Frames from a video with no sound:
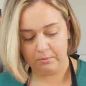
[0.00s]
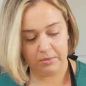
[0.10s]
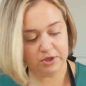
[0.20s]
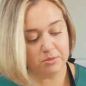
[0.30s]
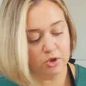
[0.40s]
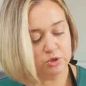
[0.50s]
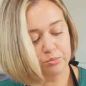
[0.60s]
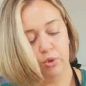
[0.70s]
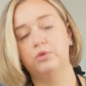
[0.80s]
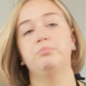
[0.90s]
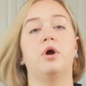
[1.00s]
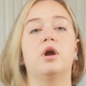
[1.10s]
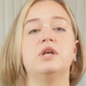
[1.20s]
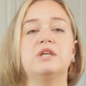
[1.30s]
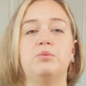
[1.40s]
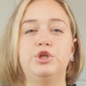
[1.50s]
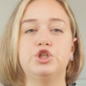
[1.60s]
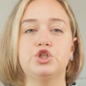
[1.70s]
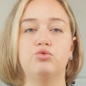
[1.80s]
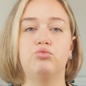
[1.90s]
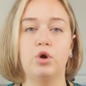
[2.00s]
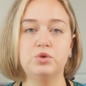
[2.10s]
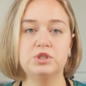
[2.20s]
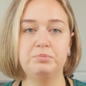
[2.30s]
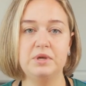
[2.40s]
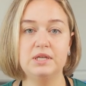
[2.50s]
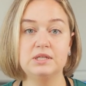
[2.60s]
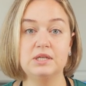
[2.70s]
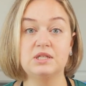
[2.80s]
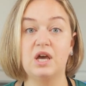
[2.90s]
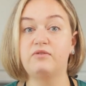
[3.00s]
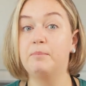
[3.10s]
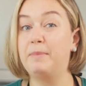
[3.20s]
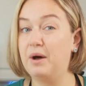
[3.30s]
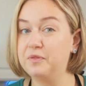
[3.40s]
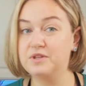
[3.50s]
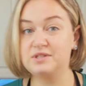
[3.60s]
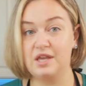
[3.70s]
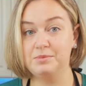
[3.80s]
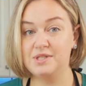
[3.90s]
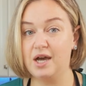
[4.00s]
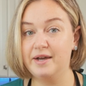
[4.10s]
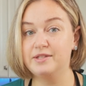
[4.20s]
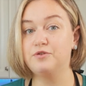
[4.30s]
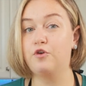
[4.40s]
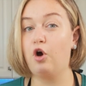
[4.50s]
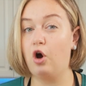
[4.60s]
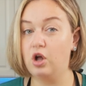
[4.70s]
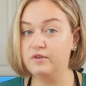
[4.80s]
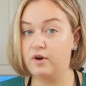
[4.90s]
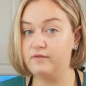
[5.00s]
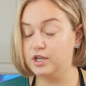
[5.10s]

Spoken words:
But the most important part is that we just roast pieces of about the same size for all of our